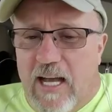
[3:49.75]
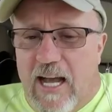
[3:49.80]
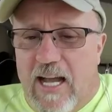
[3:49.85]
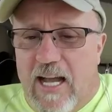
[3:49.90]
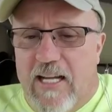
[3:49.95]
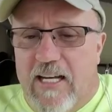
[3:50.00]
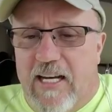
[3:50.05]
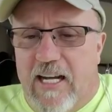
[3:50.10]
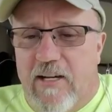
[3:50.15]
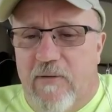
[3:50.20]

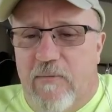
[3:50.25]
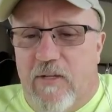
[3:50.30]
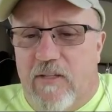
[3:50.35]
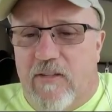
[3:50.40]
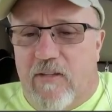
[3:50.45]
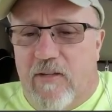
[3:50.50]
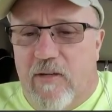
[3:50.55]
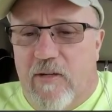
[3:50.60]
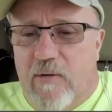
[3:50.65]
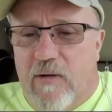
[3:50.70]

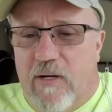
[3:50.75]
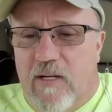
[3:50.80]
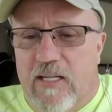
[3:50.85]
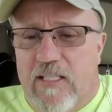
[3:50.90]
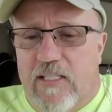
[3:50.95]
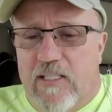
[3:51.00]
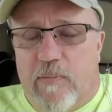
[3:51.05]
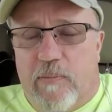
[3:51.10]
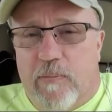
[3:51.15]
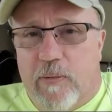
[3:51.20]
Iodine-131
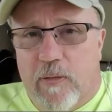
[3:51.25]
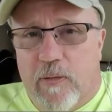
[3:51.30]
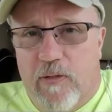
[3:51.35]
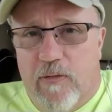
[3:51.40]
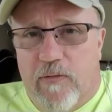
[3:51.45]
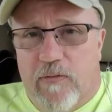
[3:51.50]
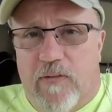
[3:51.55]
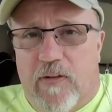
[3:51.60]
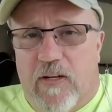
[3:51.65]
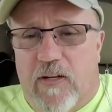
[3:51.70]
is a
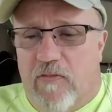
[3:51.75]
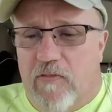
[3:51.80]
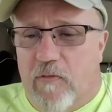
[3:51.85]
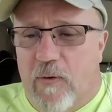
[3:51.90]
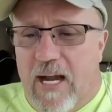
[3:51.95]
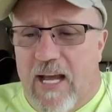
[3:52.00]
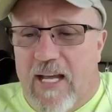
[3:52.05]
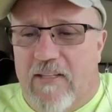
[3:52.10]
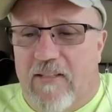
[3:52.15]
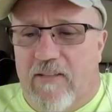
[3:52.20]
proof of
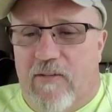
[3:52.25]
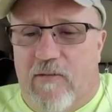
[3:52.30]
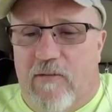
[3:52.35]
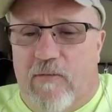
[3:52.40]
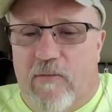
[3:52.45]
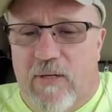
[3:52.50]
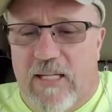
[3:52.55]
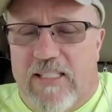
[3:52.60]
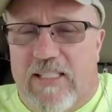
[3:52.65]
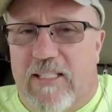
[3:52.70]
rather
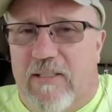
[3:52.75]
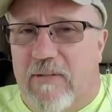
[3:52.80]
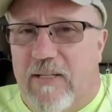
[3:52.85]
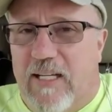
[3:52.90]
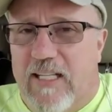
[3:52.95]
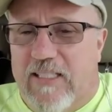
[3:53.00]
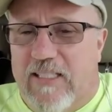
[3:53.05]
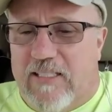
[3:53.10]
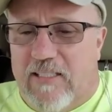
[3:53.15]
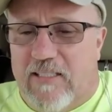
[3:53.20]
recent
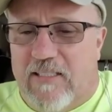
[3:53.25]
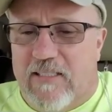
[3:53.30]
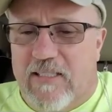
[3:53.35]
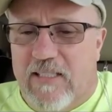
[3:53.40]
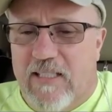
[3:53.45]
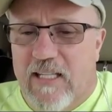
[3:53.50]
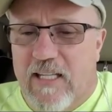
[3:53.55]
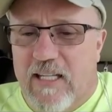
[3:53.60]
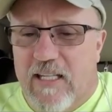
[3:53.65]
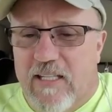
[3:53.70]

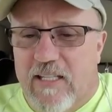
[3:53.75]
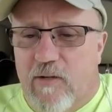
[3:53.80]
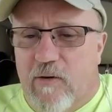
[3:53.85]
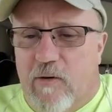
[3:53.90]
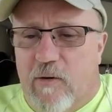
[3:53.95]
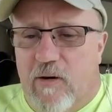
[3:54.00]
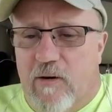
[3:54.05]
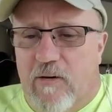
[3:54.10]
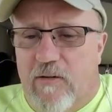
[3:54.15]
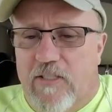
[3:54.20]
releases, the
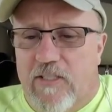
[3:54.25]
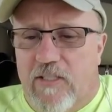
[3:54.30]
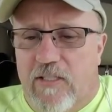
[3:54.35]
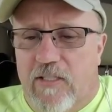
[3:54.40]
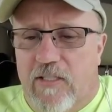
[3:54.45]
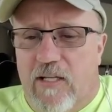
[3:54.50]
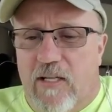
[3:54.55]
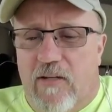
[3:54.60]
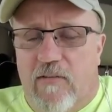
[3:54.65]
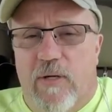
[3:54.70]

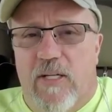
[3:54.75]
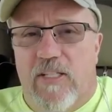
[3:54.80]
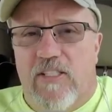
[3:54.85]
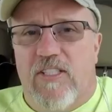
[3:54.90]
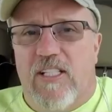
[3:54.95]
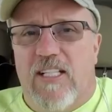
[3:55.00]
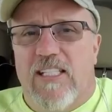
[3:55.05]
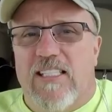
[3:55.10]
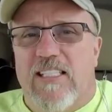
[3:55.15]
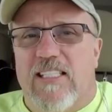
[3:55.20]
origin of
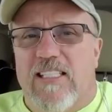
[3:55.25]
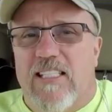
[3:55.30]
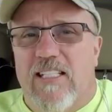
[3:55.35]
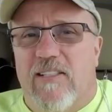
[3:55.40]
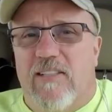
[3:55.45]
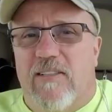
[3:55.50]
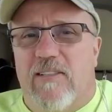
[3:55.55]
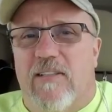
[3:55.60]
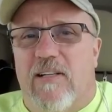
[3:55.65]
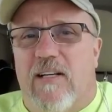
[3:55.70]
which is
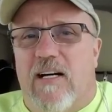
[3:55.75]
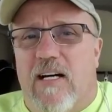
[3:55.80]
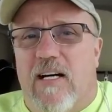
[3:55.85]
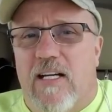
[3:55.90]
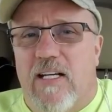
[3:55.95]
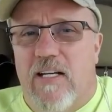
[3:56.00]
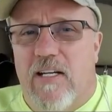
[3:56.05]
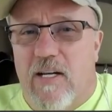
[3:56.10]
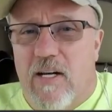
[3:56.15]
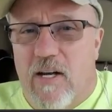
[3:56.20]
still
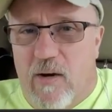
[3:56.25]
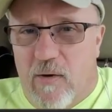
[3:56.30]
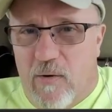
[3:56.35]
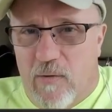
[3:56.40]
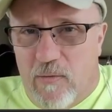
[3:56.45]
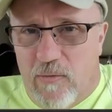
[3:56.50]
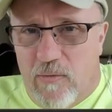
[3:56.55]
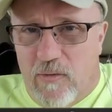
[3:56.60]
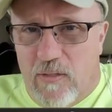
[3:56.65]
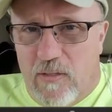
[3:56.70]

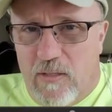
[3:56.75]
unknown.